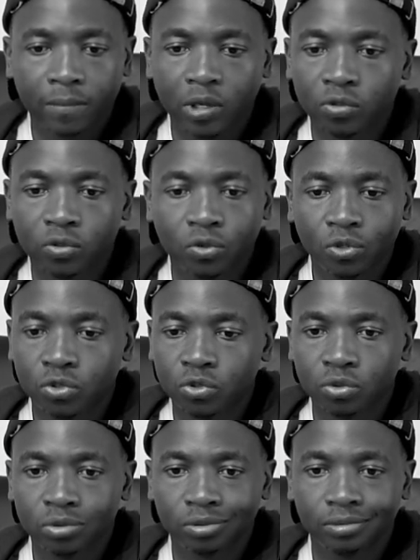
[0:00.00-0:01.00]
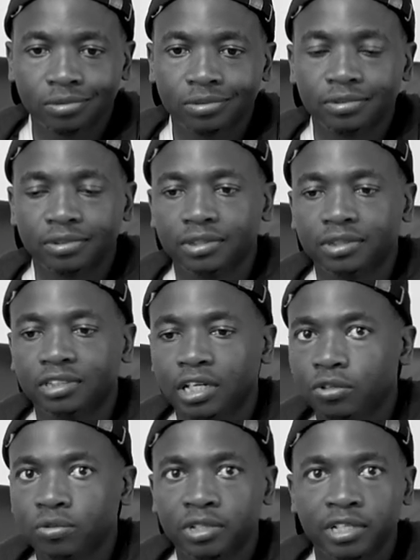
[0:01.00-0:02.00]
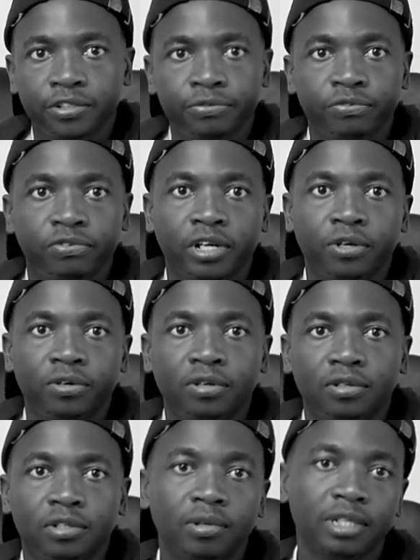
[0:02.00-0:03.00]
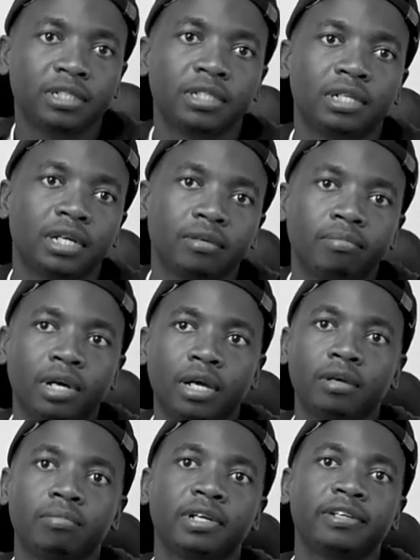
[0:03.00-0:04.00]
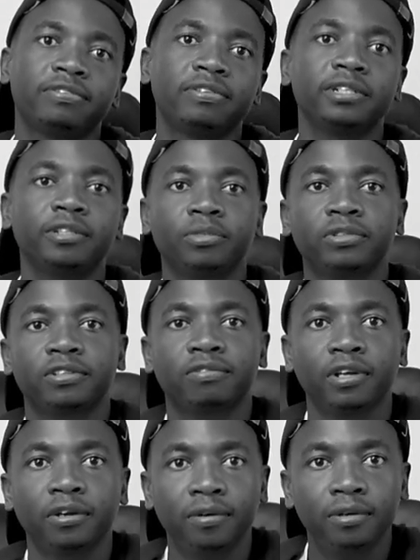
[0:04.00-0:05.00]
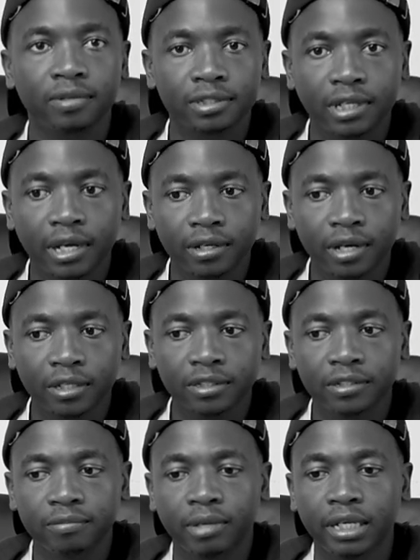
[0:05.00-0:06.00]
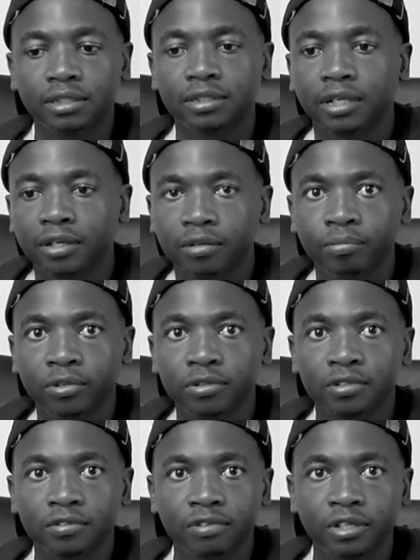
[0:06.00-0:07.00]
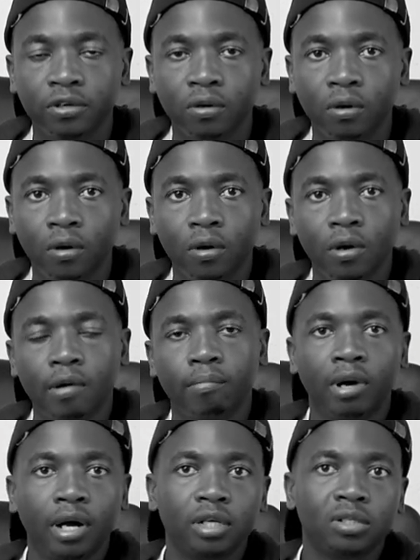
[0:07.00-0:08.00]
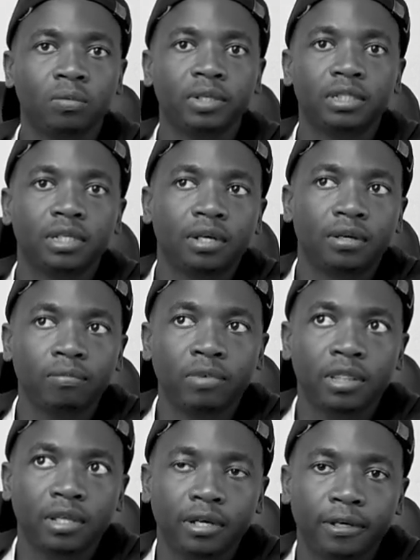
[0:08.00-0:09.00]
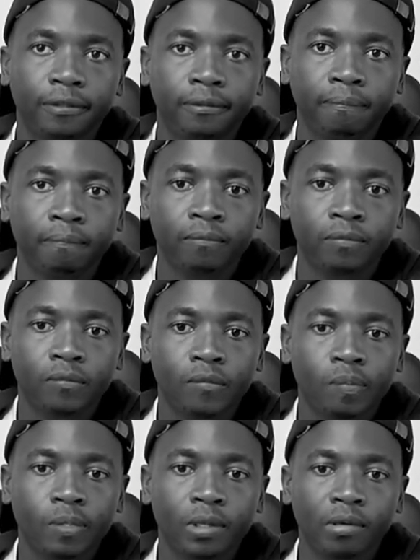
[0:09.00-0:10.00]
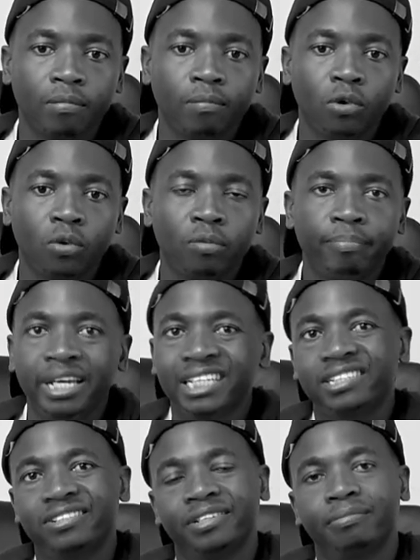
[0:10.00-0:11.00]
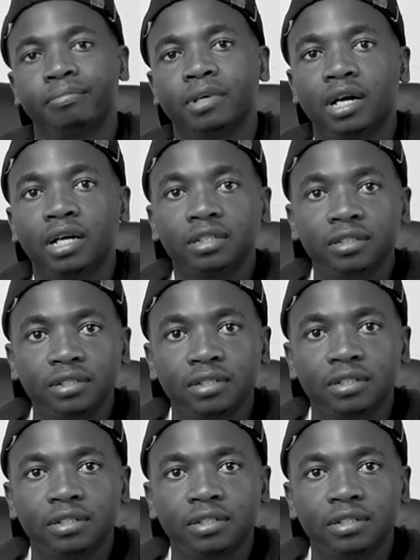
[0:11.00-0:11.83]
I would go to Takura's and Faro. It wasn't like my first music video. It was like actually my second music video, but with a more mainstream artist.